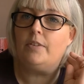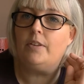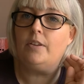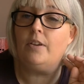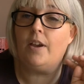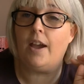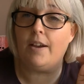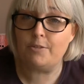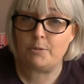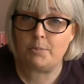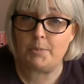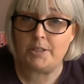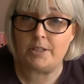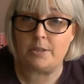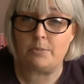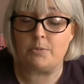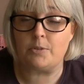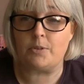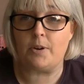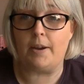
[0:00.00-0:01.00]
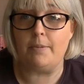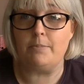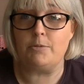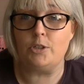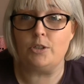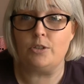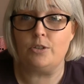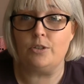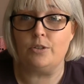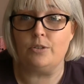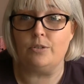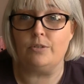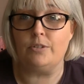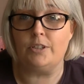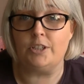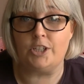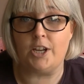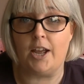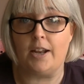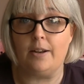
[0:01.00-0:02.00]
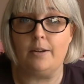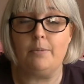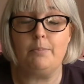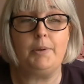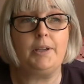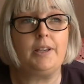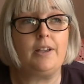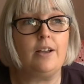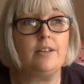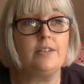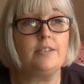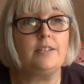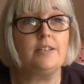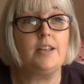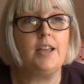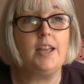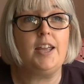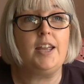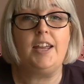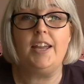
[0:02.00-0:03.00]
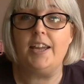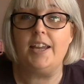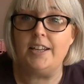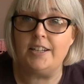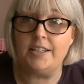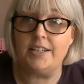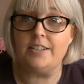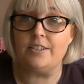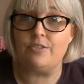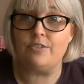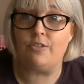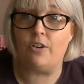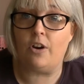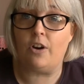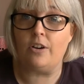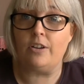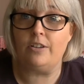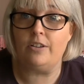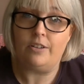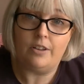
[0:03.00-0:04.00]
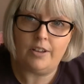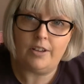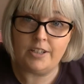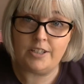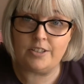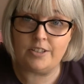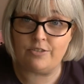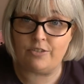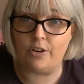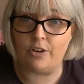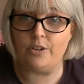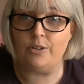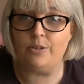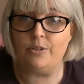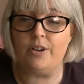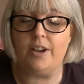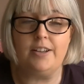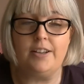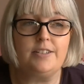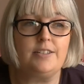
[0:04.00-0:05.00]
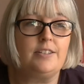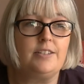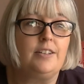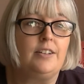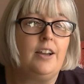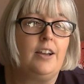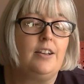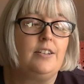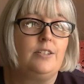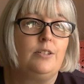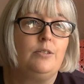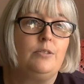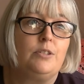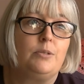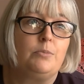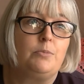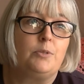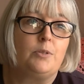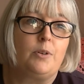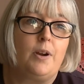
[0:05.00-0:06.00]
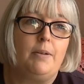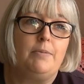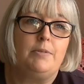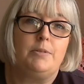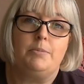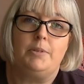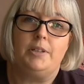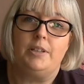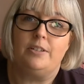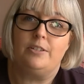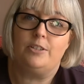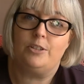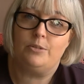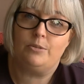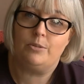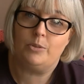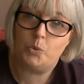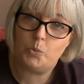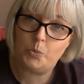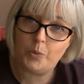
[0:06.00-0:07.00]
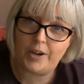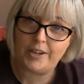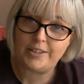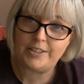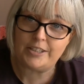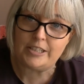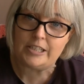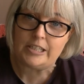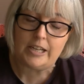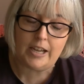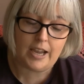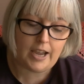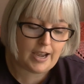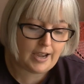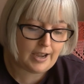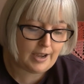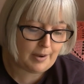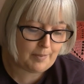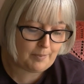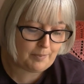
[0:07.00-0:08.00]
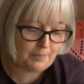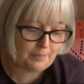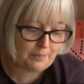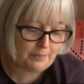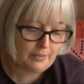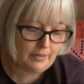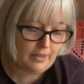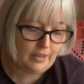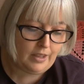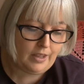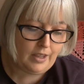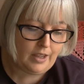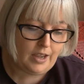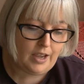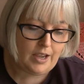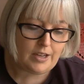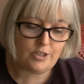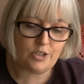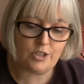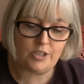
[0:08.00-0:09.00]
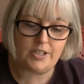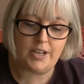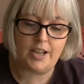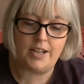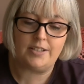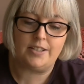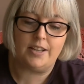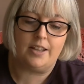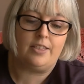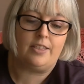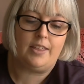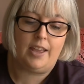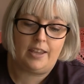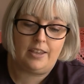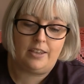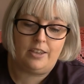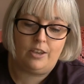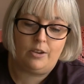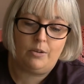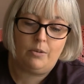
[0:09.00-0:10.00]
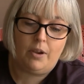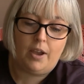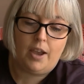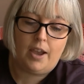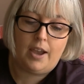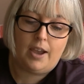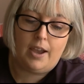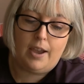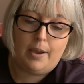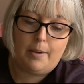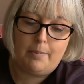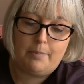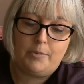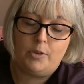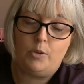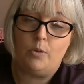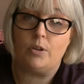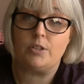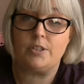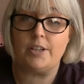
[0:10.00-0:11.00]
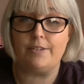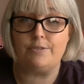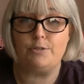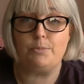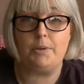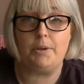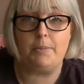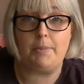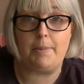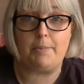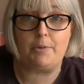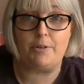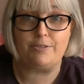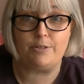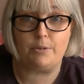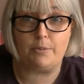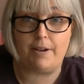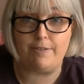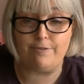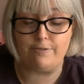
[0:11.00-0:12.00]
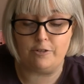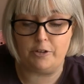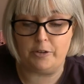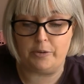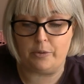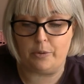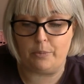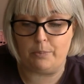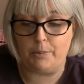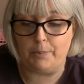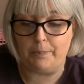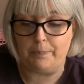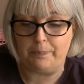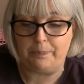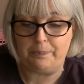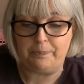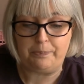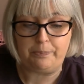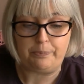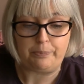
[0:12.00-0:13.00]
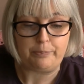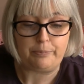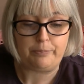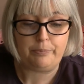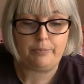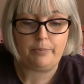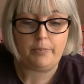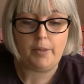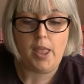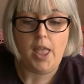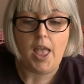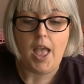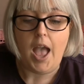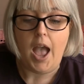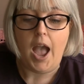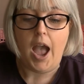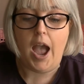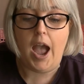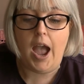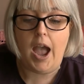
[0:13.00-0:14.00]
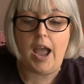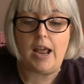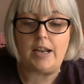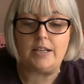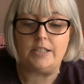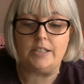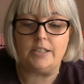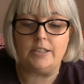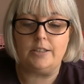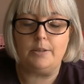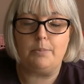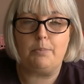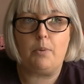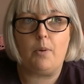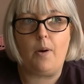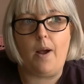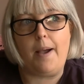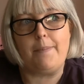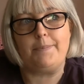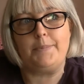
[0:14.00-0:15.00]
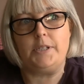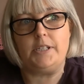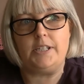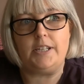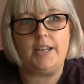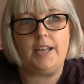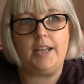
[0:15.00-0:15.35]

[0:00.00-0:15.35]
you have to be subscribed to the channel because it is for it is for you guys, the guys who subscribe to me and who watch. Um, just as a thank you. Um, you also have to be a member of the Ravelry group and the prompt